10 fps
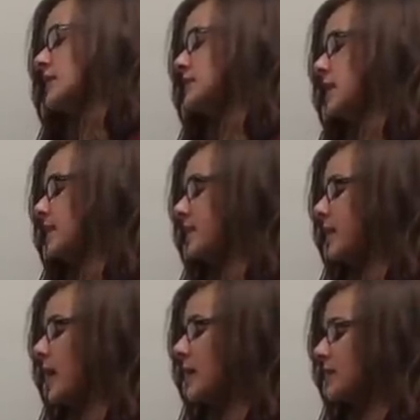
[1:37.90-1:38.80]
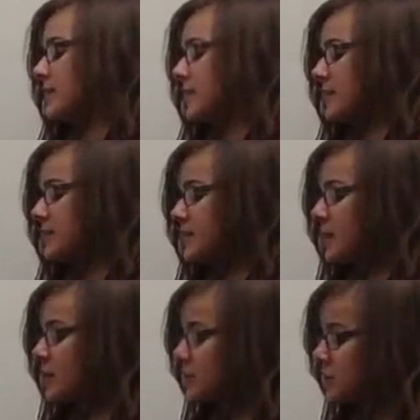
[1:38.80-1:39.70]
except for elephant.
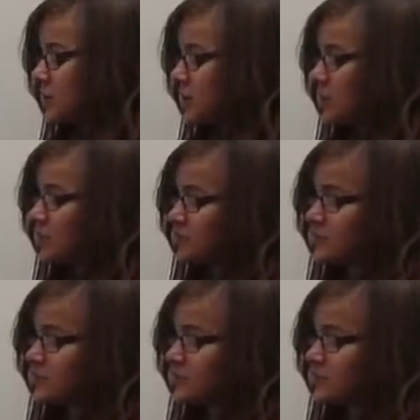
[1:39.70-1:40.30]
Achoo!